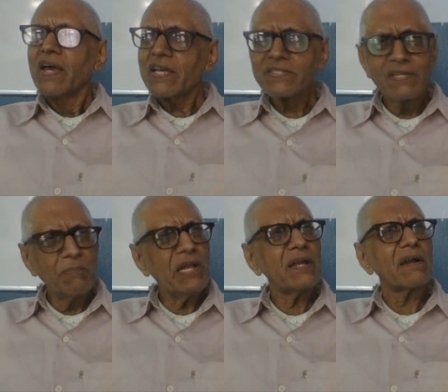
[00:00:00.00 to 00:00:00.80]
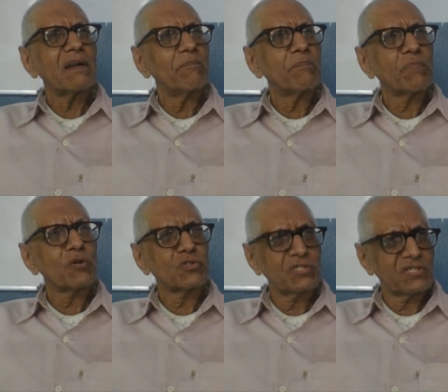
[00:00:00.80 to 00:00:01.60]
A similar
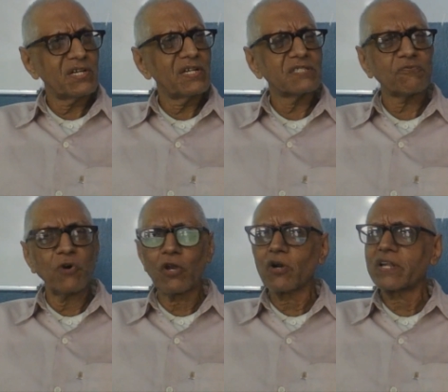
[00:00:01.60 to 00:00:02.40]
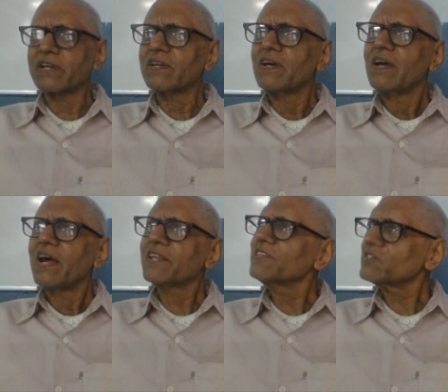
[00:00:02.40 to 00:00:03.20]
procedure is followed
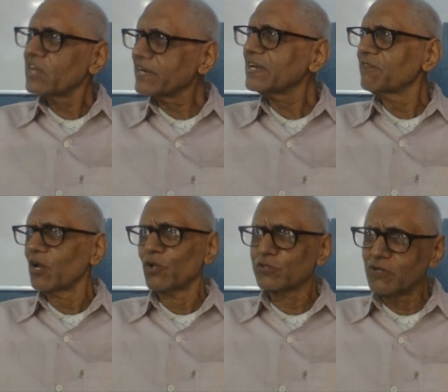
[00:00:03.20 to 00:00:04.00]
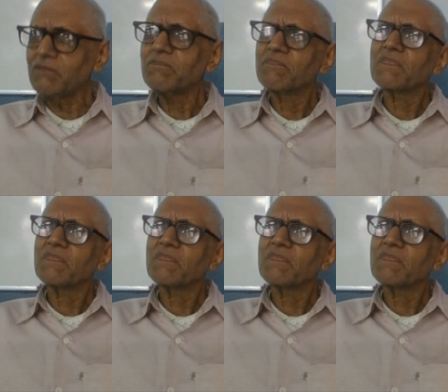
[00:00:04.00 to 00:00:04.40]
at the state level also.